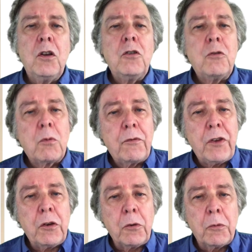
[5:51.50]
To
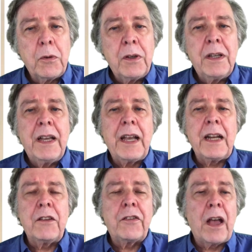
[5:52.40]
review, in
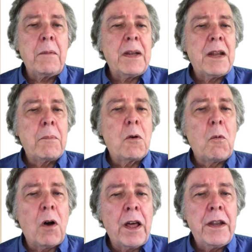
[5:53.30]
assignment number
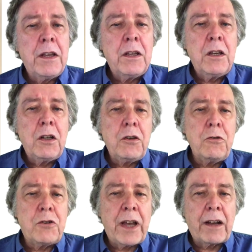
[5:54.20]
1, you
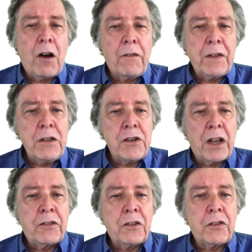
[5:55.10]
check off
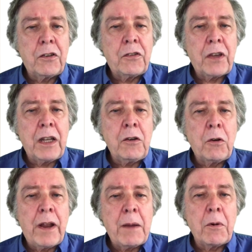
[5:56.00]
injustices in your
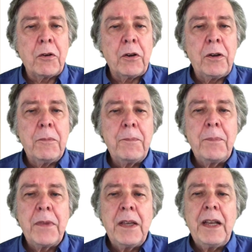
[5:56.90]
neighborhood.
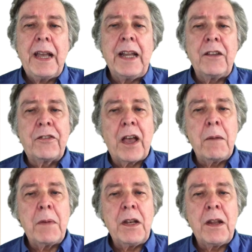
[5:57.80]
In
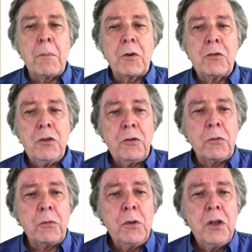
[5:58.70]
assignment number
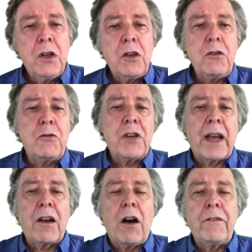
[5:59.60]
2, you
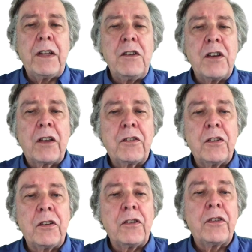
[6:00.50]
check off
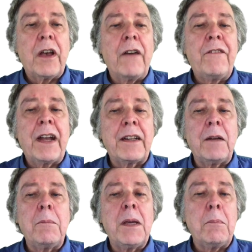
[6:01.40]
injustices
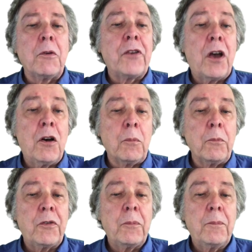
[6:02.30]
affecting people's
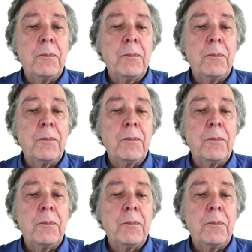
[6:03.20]
homes.